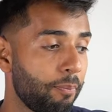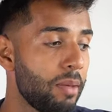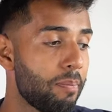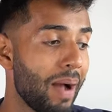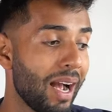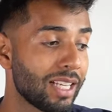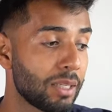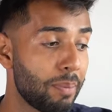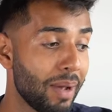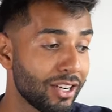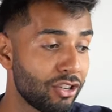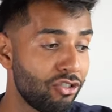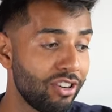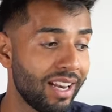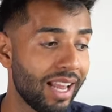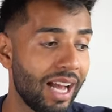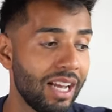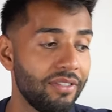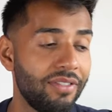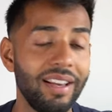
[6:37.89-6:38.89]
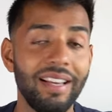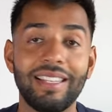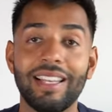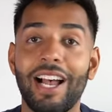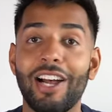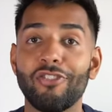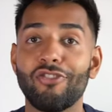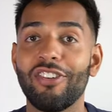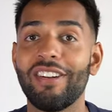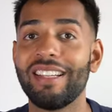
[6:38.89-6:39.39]
The max battery life is
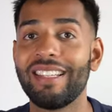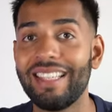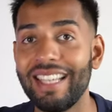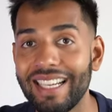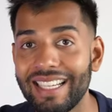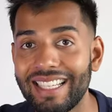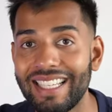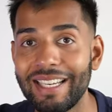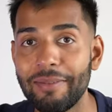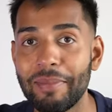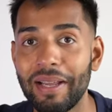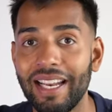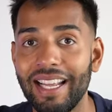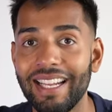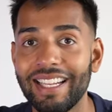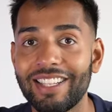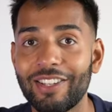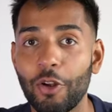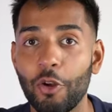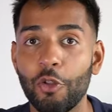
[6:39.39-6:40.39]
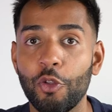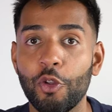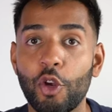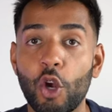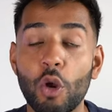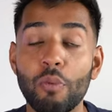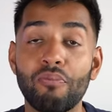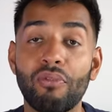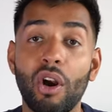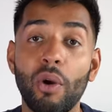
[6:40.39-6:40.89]
160 minutes, on the
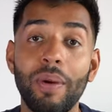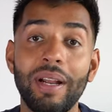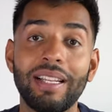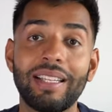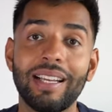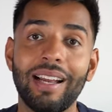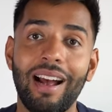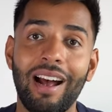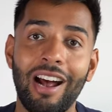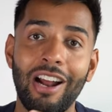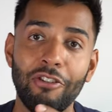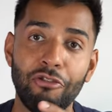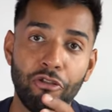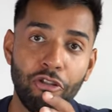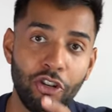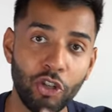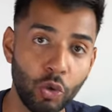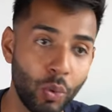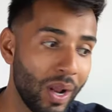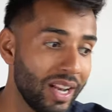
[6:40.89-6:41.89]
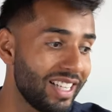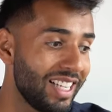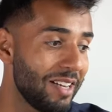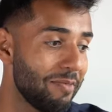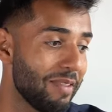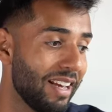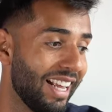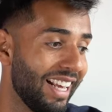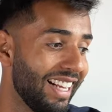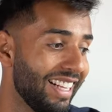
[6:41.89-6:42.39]
GoPro it's 120
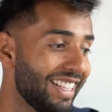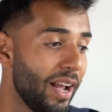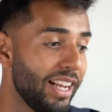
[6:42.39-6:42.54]
minutes.